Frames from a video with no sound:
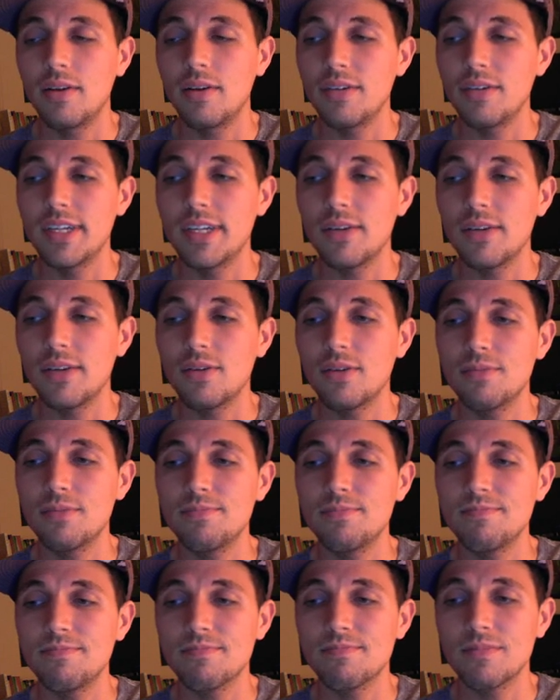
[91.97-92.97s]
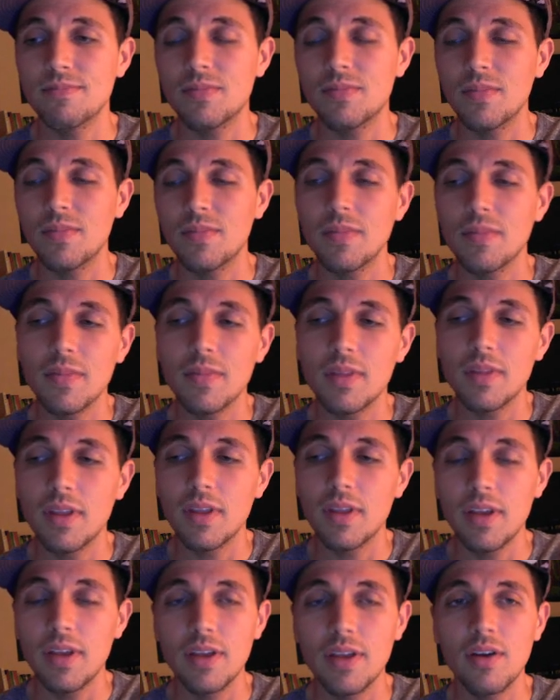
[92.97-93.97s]
so,
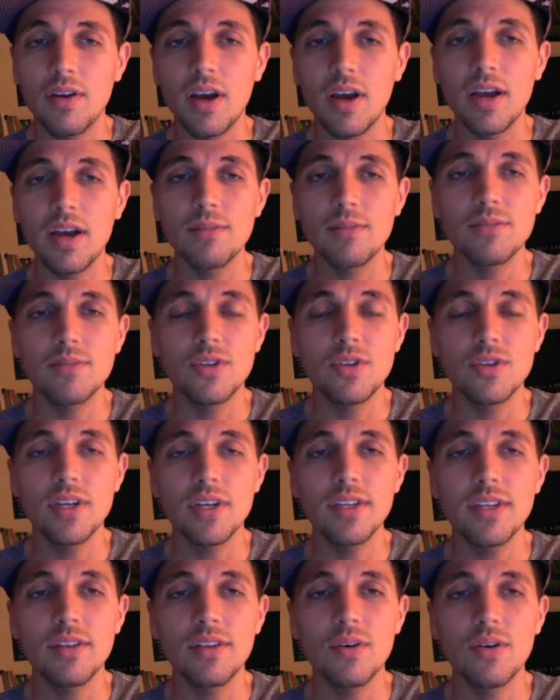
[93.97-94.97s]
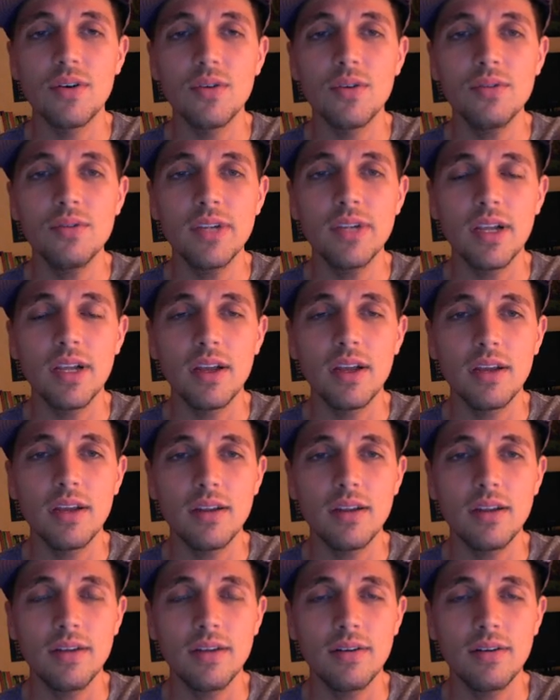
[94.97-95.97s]
you know, I had him drinking those.
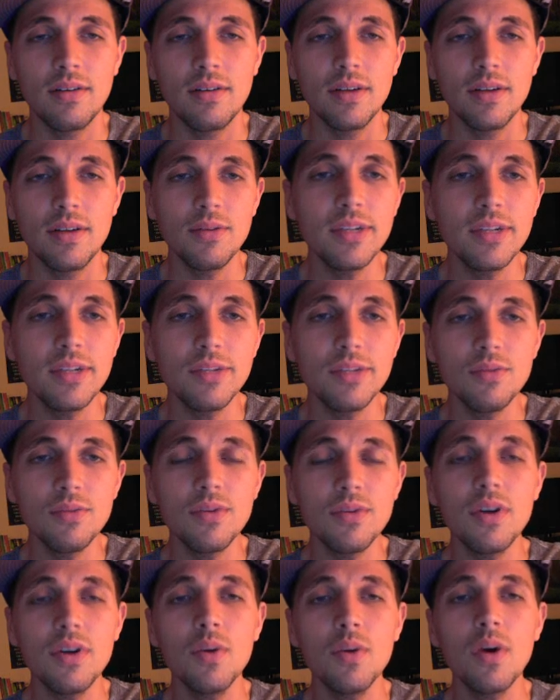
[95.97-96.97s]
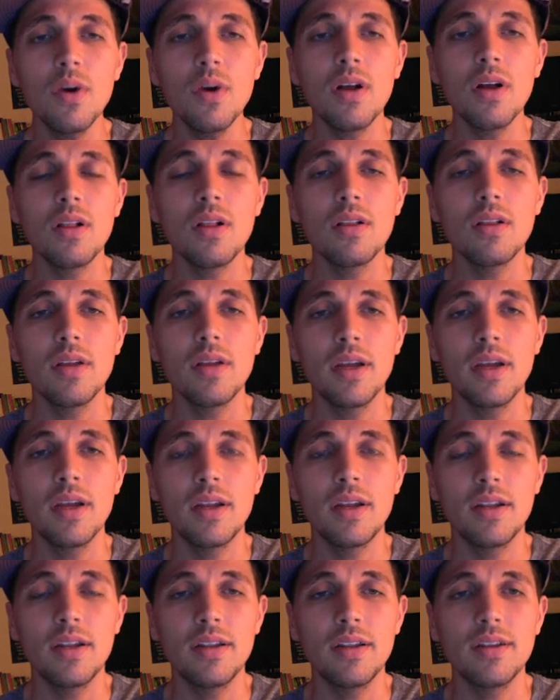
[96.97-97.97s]
He was doing very well.
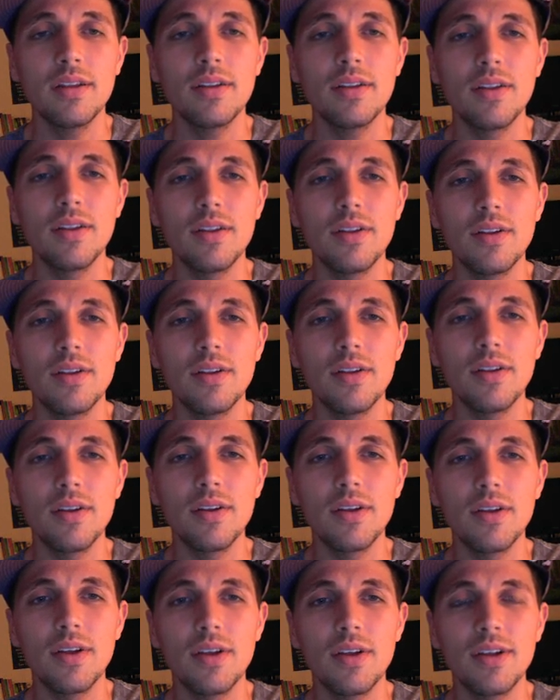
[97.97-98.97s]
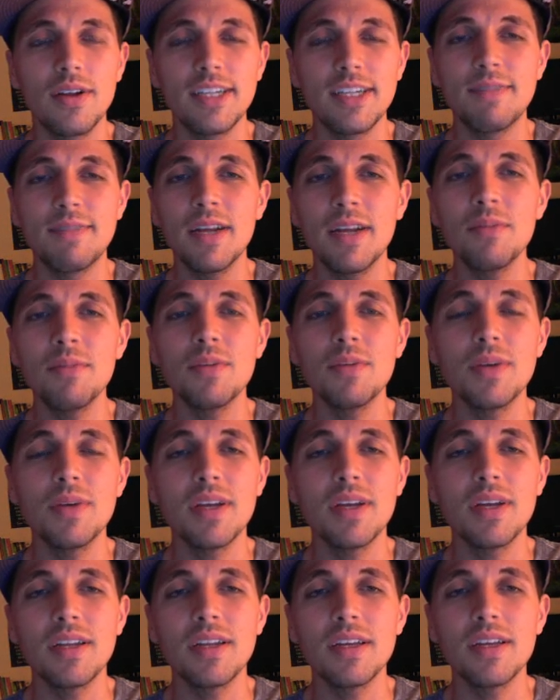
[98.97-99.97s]
And his family
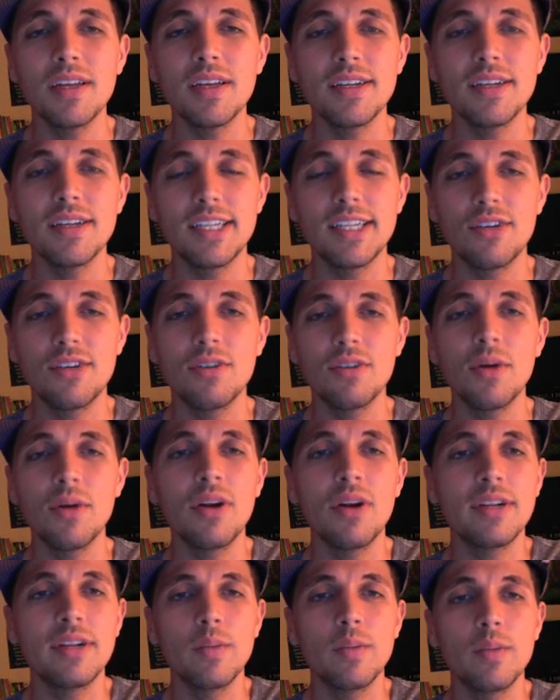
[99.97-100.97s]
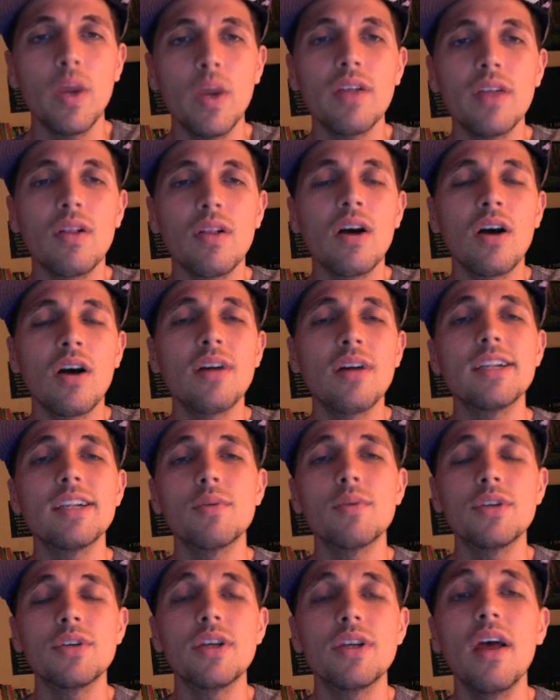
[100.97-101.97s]
began to get concerned about his weight loss,
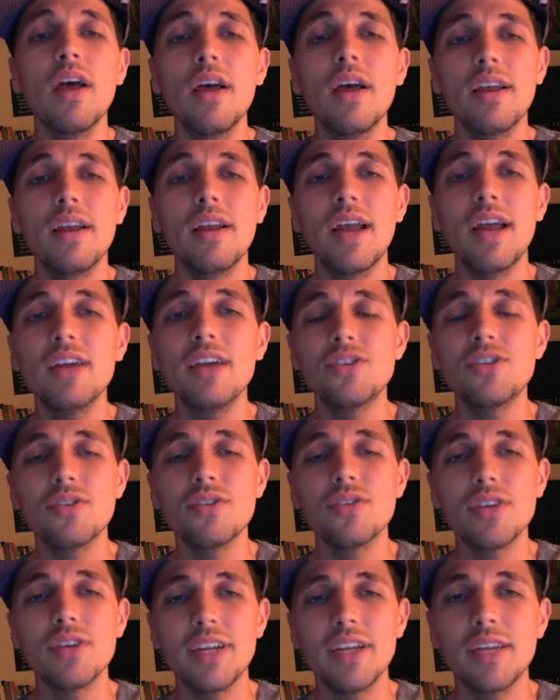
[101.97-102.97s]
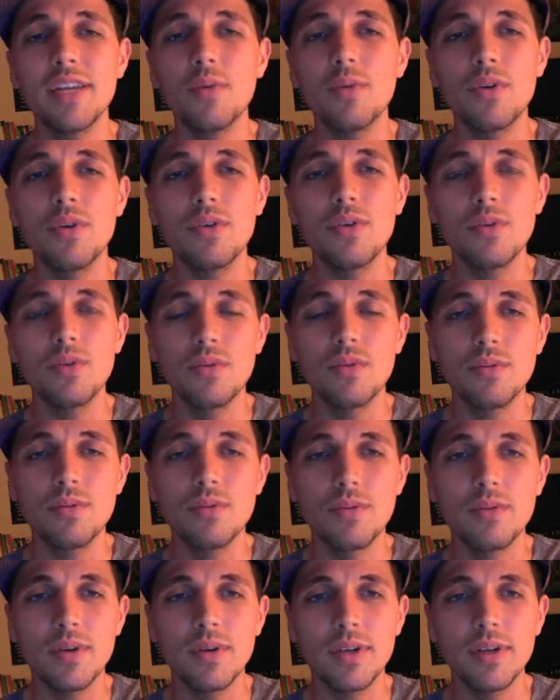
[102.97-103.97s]
which naturally anyone who
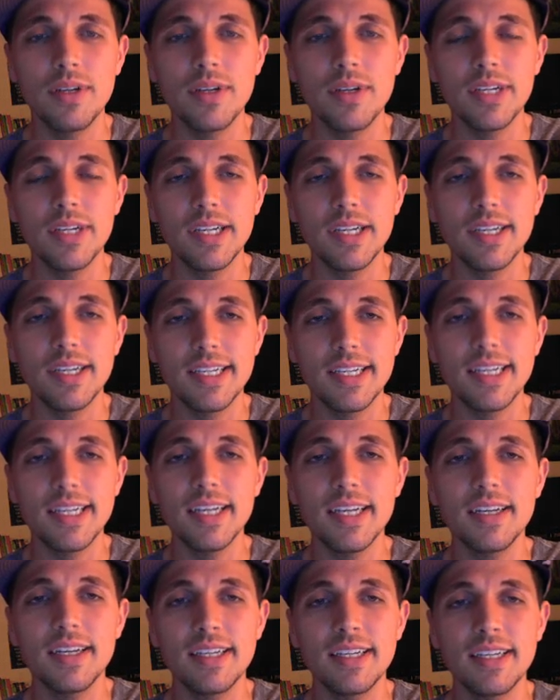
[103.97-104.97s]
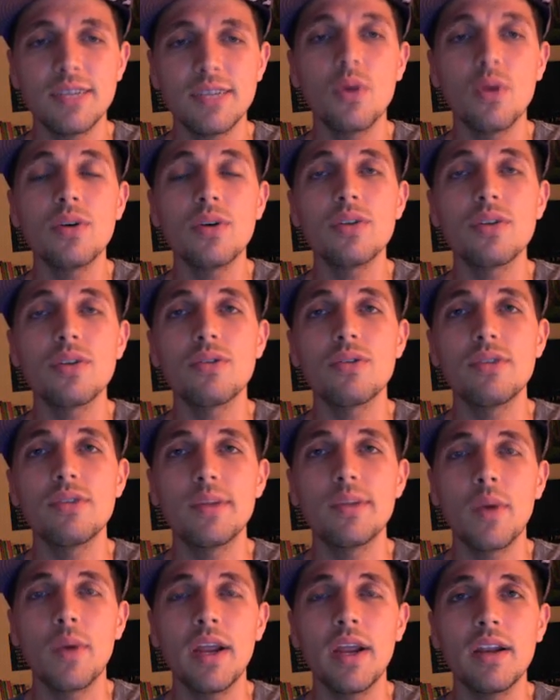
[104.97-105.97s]
is sick is going to
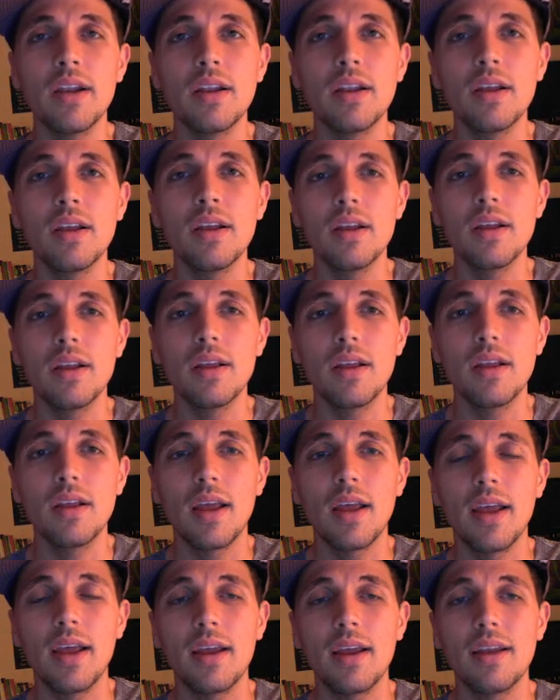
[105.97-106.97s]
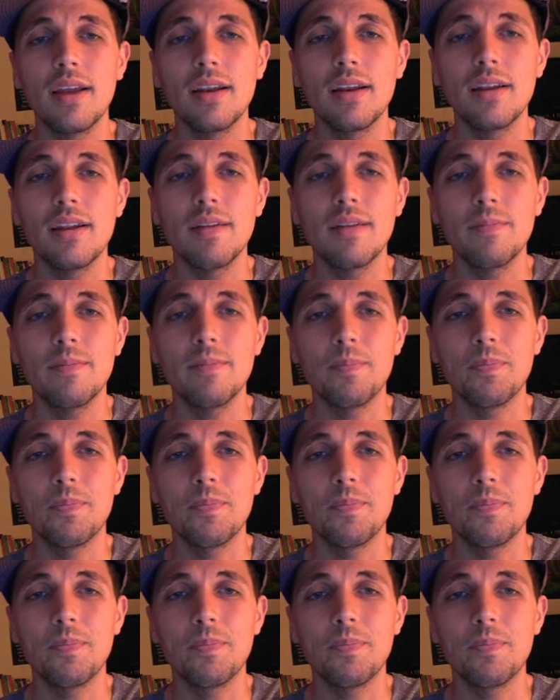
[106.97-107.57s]
lose weight. And